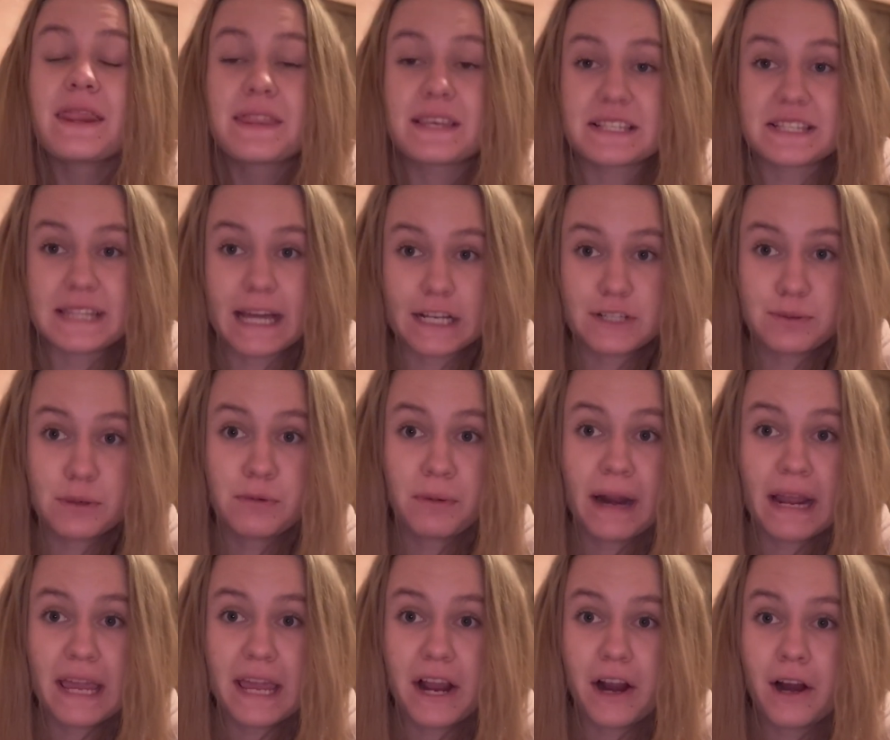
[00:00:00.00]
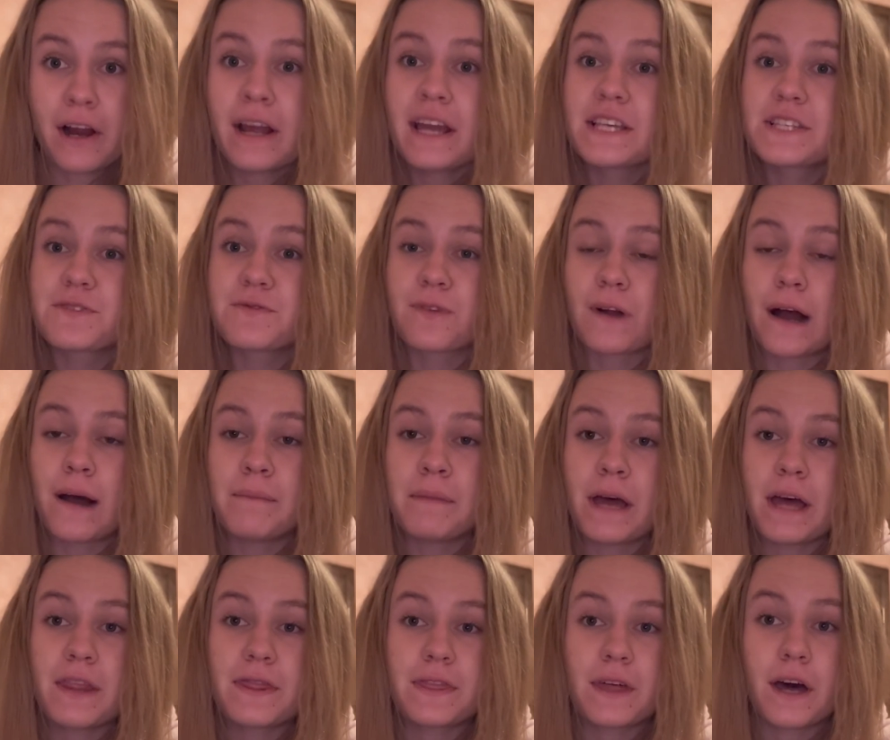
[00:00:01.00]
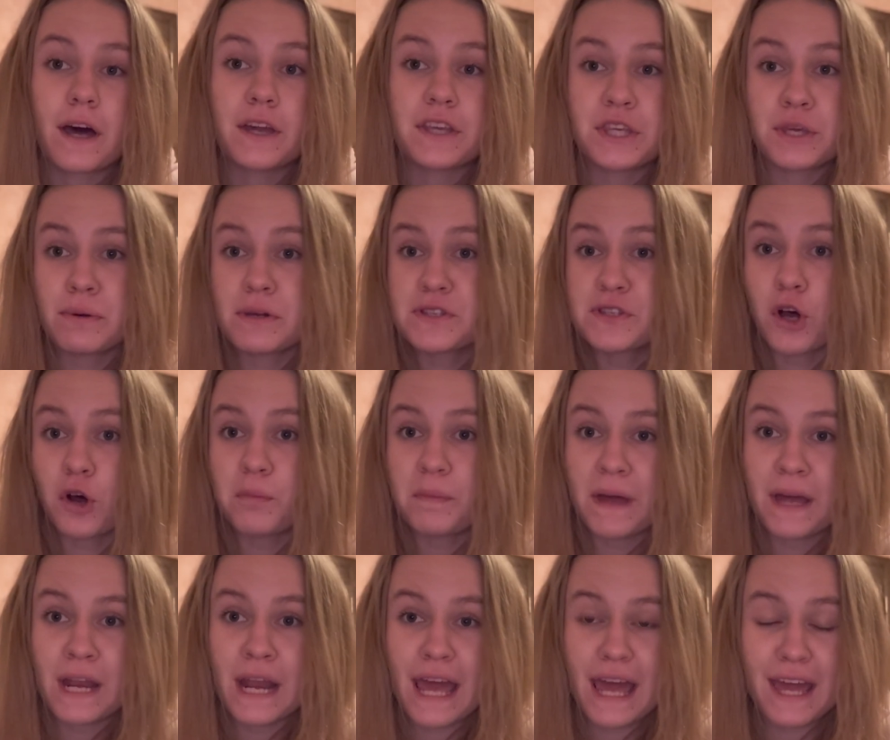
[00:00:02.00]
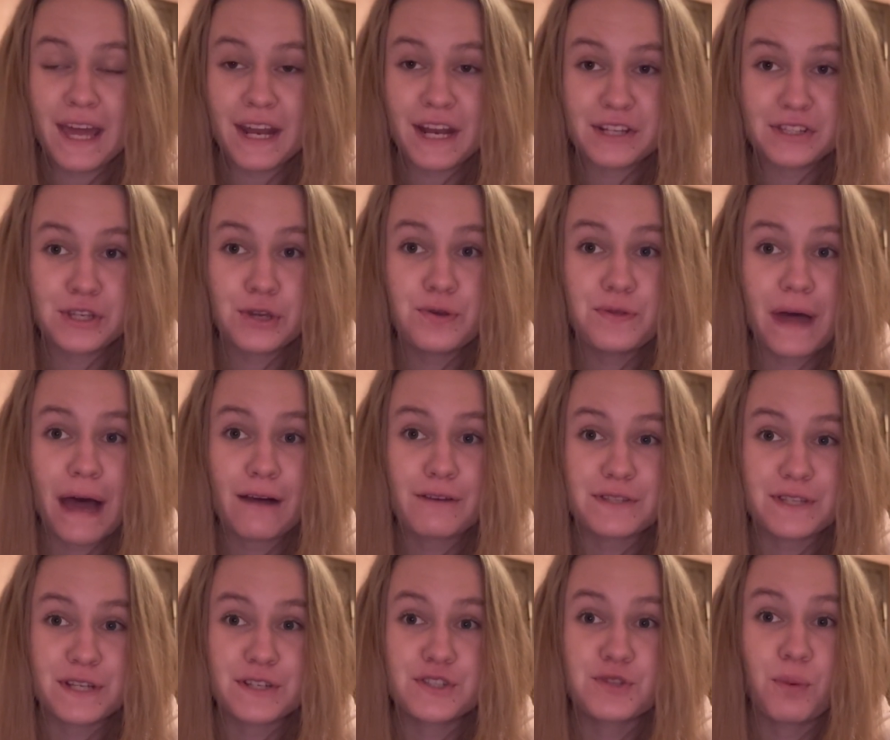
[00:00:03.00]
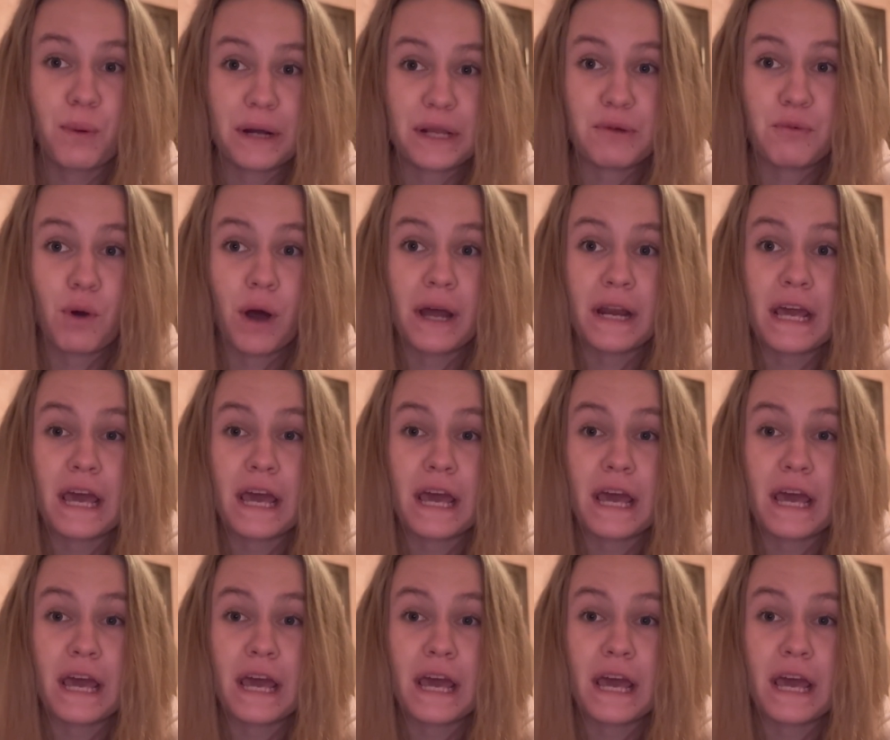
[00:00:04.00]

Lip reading: This next one right here is from the US Open in 2021.